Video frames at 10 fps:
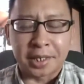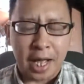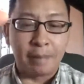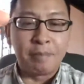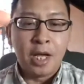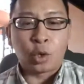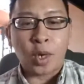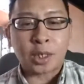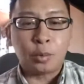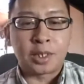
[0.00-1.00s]
The
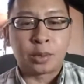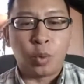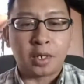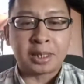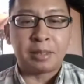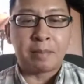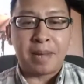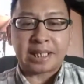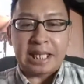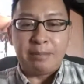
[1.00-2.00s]
question was, what are some of the
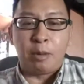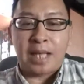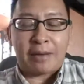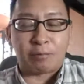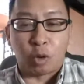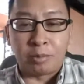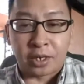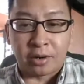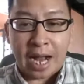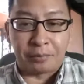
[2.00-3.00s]
best email platforms that
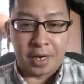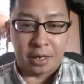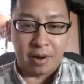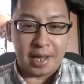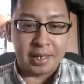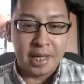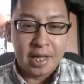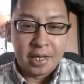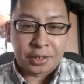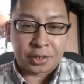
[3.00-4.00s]
are out there, right?
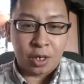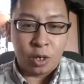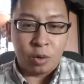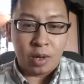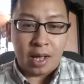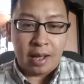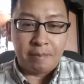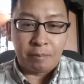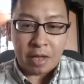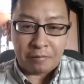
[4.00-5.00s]
So
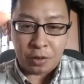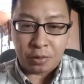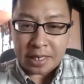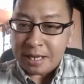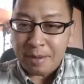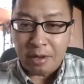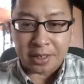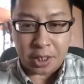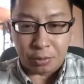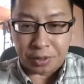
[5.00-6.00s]
email is
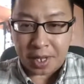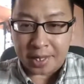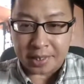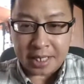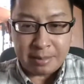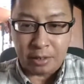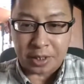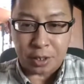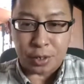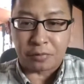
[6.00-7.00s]
huge, guys. Email is
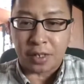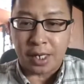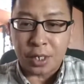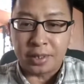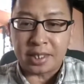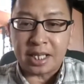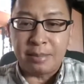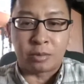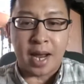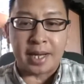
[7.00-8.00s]
huge. If you're not using
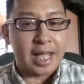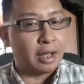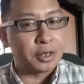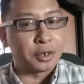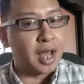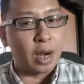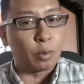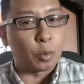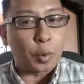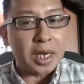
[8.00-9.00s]
email right now, you're not
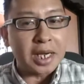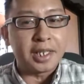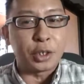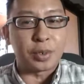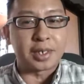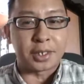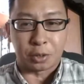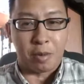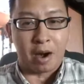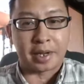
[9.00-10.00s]
really doing digital
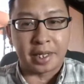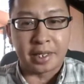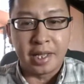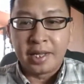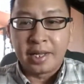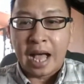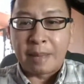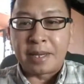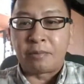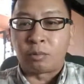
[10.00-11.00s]
marketing. I
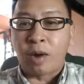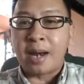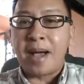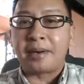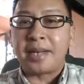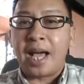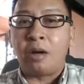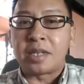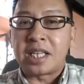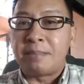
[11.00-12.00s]
mean, right about
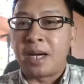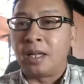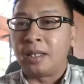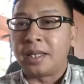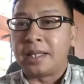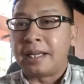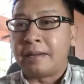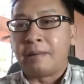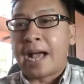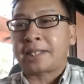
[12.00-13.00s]
now, email,
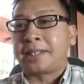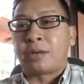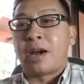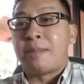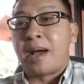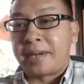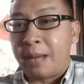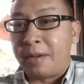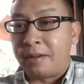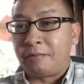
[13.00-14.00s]
actually not right about now,
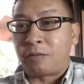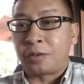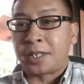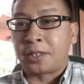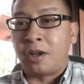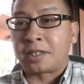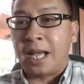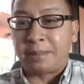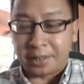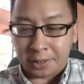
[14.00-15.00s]
but for such a long
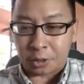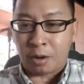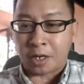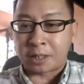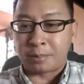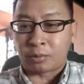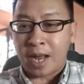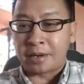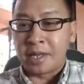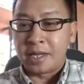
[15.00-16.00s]
time since digital marketing's been
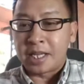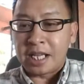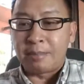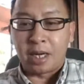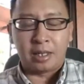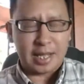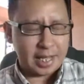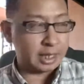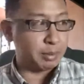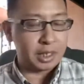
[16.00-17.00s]
around, email
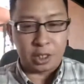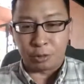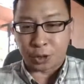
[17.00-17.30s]
has been huge.